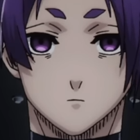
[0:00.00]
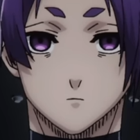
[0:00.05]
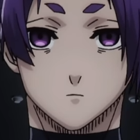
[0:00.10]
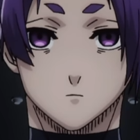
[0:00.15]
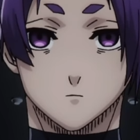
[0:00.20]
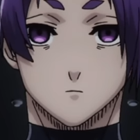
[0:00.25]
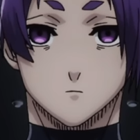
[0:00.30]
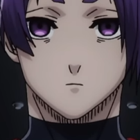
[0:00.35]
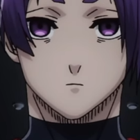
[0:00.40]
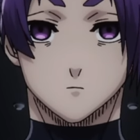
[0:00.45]

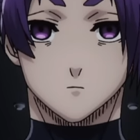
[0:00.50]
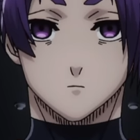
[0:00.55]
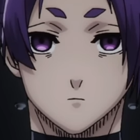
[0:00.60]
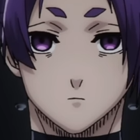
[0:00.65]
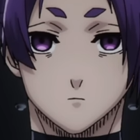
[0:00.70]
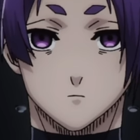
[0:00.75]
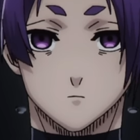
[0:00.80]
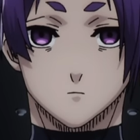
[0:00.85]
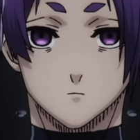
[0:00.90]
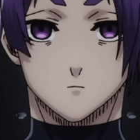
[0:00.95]

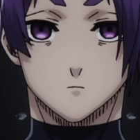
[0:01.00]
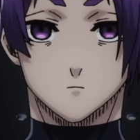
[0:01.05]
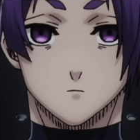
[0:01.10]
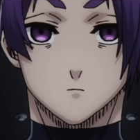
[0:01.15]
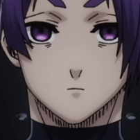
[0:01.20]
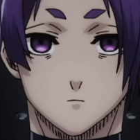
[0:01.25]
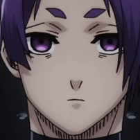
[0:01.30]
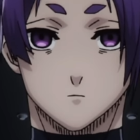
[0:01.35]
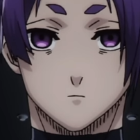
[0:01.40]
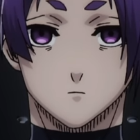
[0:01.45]

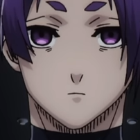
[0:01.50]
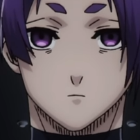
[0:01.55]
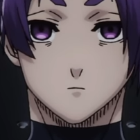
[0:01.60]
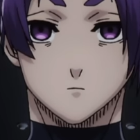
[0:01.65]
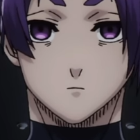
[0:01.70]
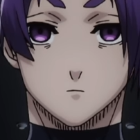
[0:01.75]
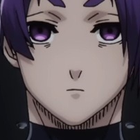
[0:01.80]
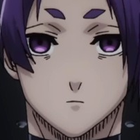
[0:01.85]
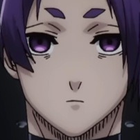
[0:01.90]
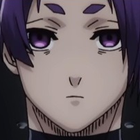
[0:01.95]

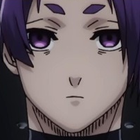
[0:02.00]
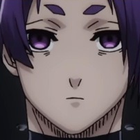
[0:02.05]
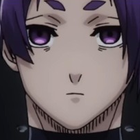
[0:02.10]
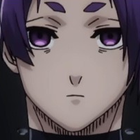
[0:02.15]
Nobody speaks.